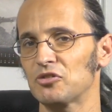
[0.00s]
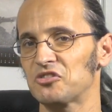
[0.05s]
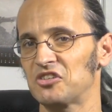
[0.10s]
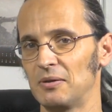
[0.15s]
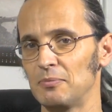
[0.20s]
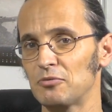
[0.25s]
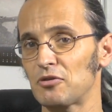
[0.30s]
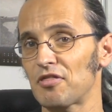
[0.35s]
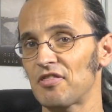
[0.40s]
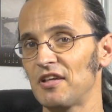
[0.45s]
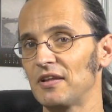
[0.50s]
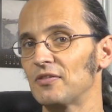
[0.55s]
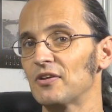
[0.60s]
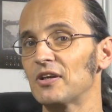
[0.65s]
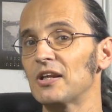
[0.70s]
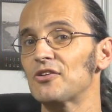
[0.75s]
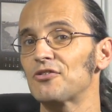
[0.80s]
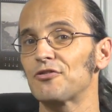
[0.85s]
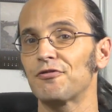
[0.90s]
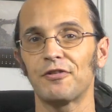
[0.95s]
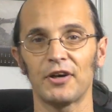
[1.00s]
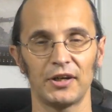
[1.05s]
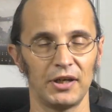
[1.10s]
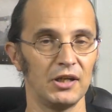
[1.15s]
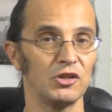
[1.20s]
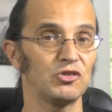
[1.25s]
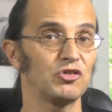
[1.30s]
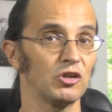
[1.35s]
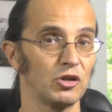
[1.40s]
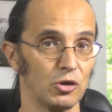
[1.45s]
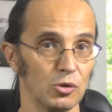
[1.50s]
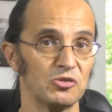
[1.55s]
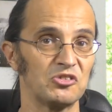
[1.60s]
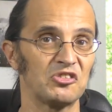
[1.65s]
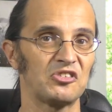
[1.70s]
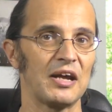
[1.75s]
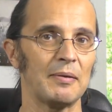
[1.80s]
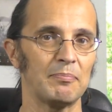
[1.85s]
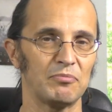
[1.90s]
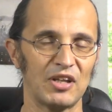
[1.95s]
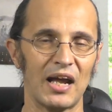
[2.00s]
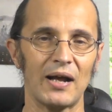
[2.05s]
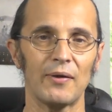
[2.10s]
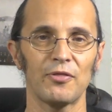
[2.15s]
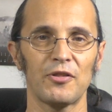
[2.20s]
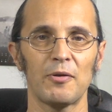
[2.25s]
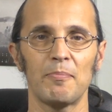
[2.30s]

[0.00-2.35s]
seem to think that it's funny to goose-step down